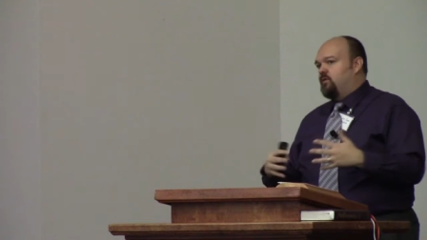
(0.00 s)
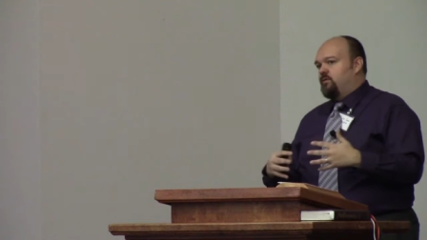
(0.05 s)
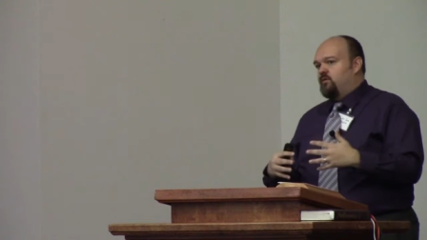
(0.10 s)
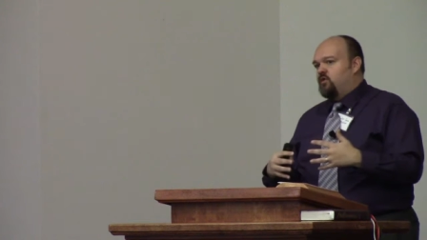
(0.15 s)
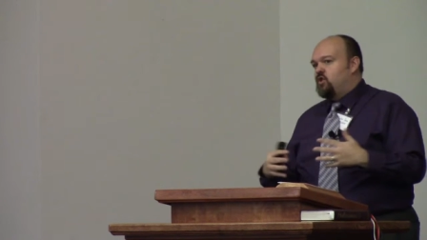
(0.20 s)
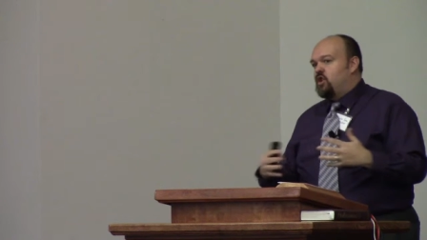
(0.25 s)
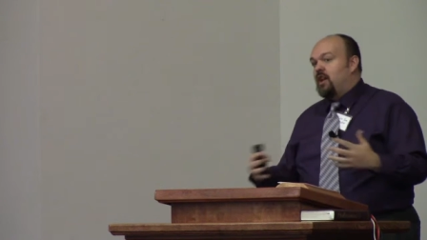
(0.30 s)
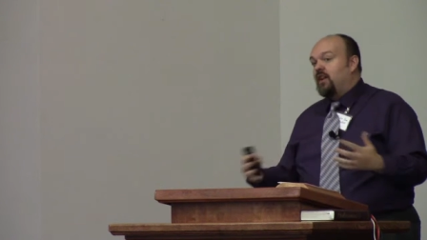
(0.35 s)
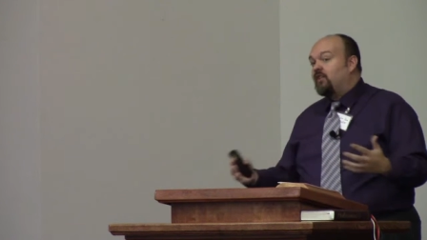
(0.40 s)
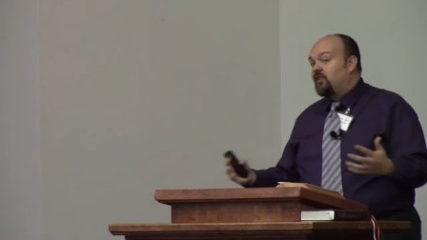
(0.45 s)

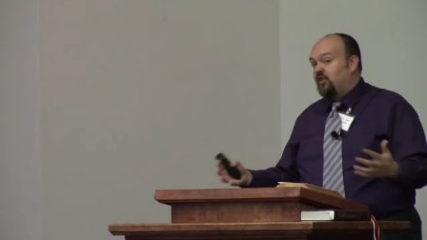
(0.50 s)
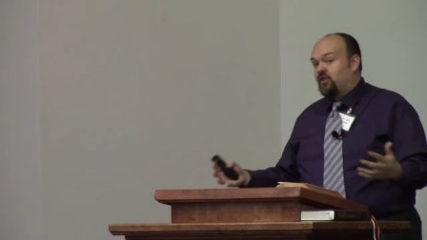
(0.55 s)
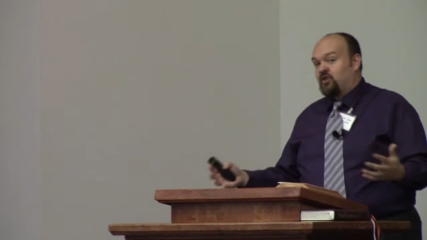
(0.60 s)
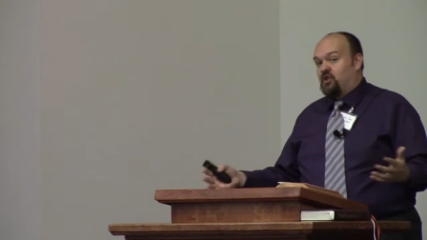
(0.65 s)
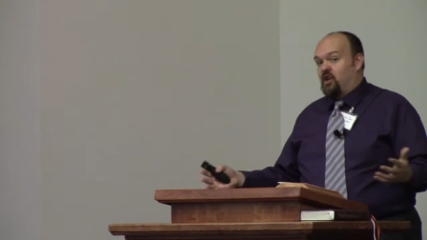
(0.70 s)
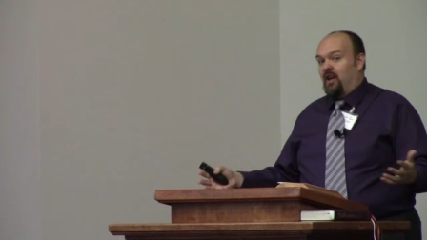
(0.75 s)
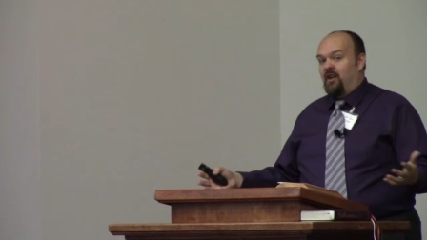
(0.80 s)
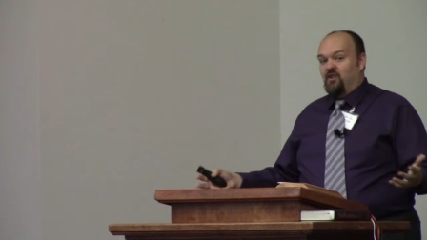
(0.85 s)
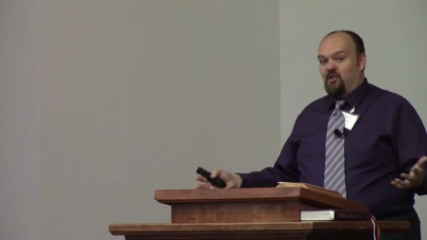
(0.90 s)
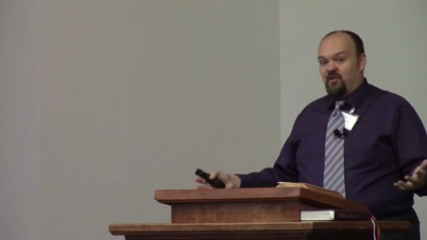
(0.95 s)

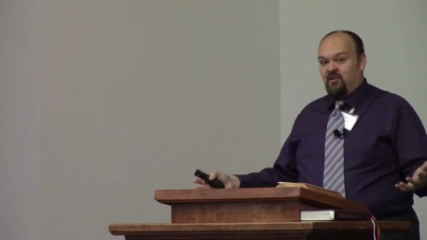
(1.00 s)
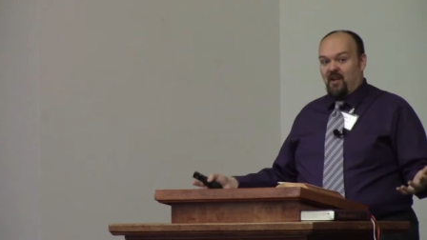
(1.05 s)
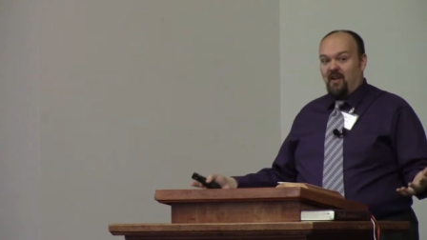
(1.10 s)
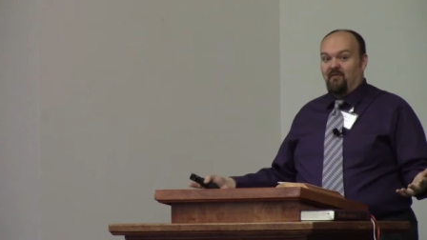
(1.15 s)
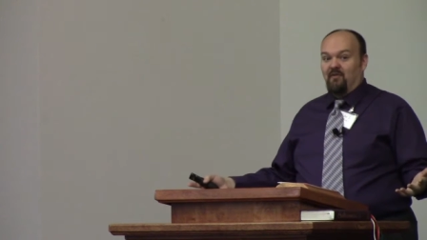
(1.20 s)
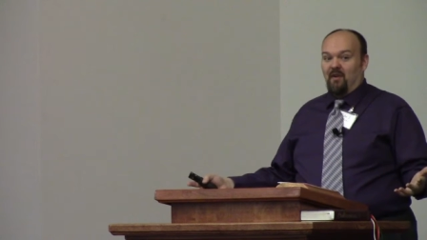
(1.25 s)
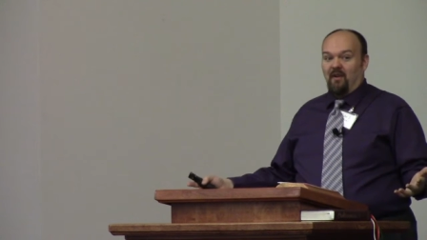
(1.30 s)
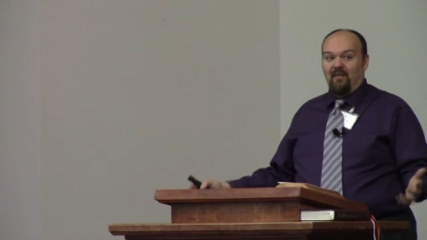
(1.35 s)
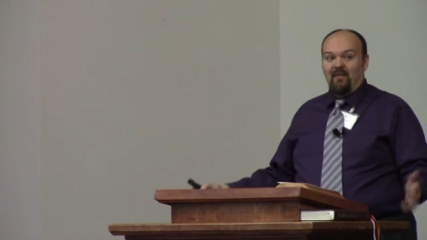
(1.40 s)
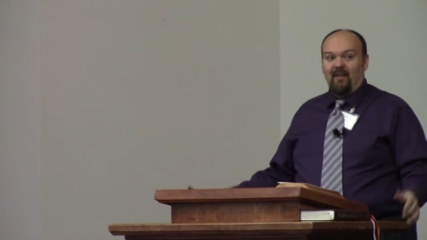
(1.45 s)
Jesus changes
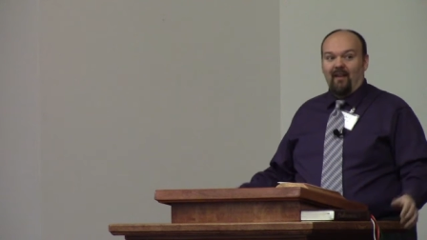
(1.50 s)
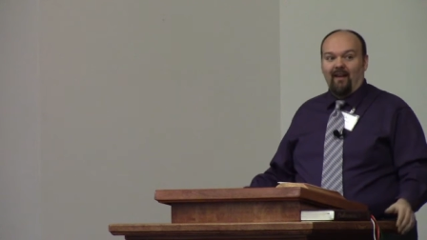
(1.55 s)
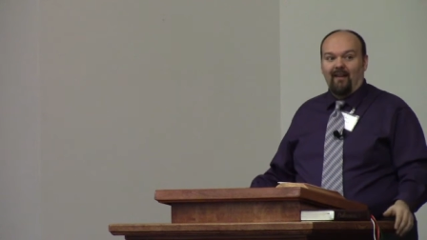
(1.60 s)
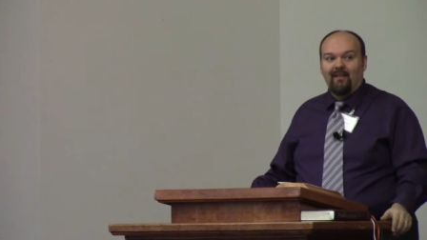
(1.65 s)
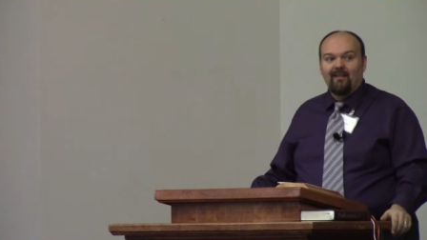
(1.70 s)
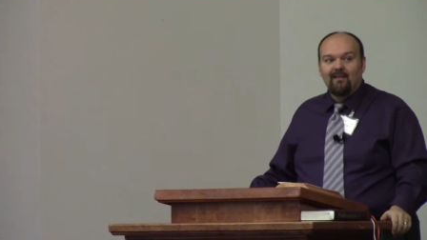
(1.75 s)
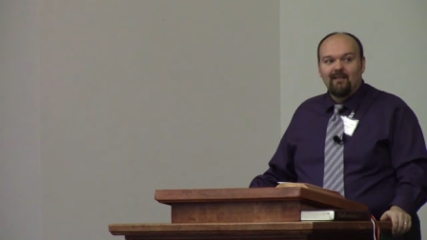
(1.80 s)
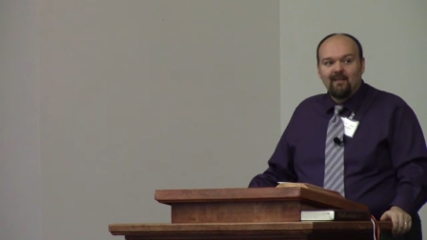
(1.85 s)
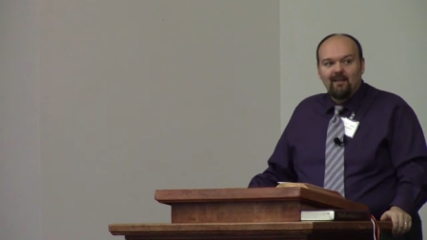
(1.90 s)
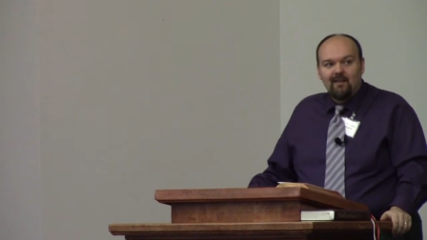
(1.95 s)

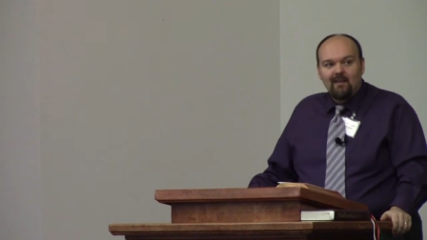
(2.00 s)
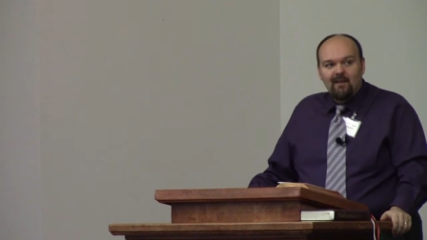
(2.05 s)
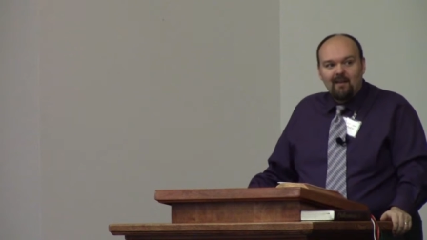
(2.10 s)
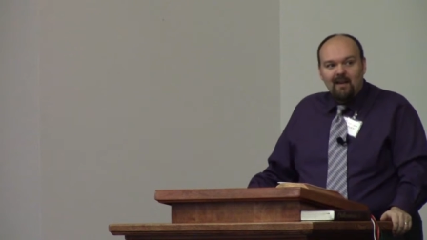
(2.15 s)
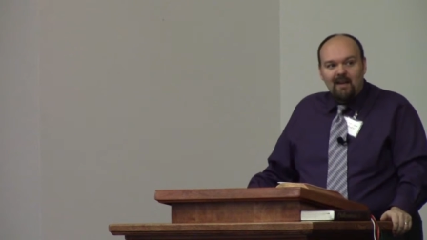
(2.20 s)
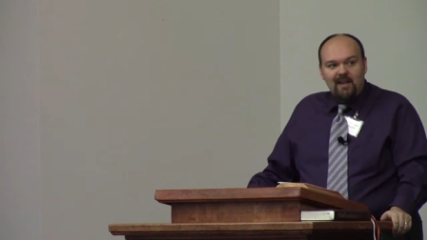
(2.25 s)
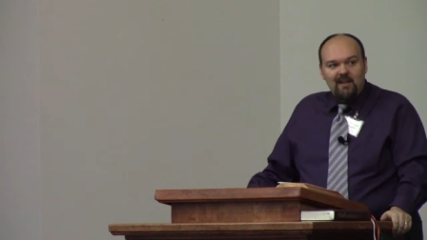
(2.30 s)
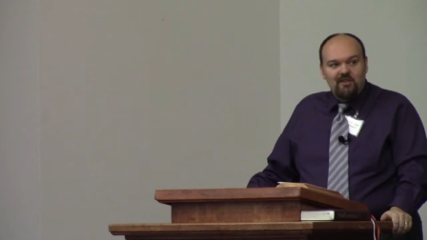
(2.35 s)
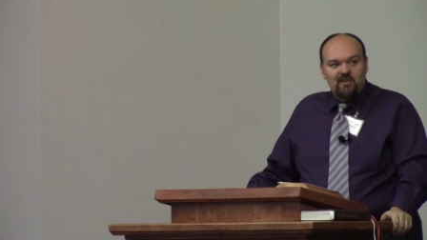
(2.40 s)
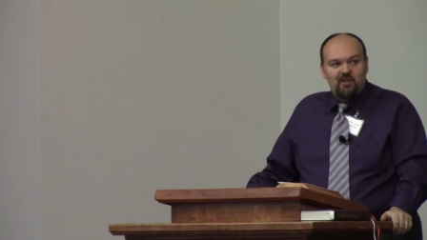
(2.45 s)
everything.
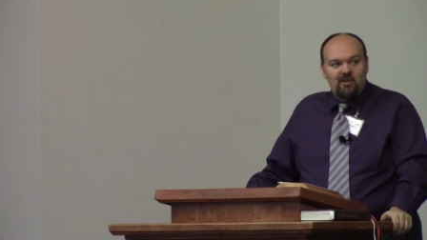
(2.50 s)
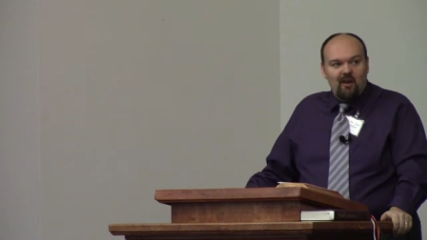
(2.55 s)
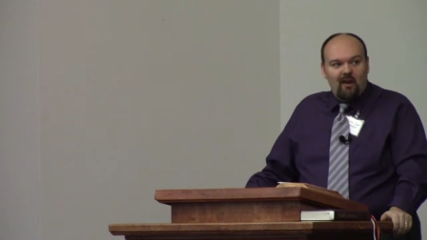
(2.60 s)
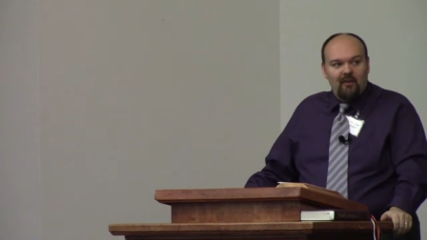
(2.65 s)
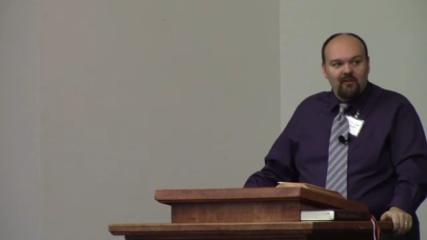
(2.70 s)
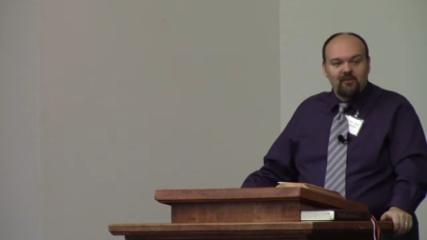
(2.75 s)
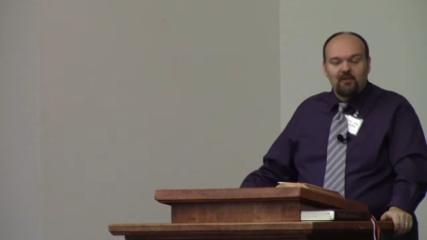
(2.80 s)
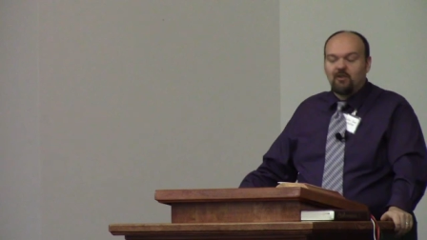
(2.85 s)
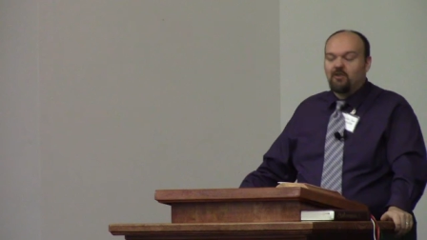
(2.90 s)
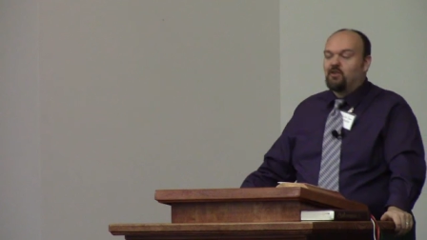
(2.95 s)
He
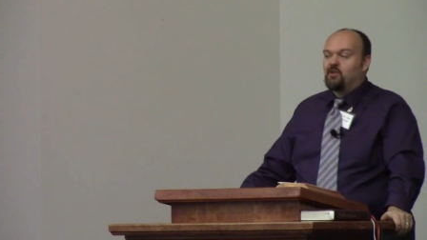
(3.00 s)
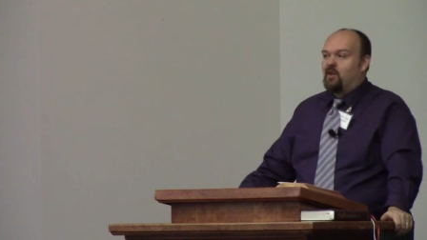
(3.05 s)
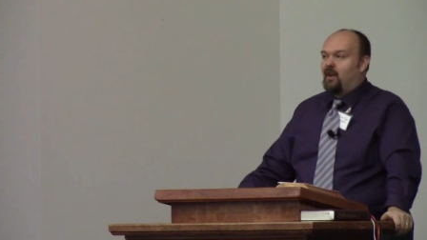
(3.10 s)
just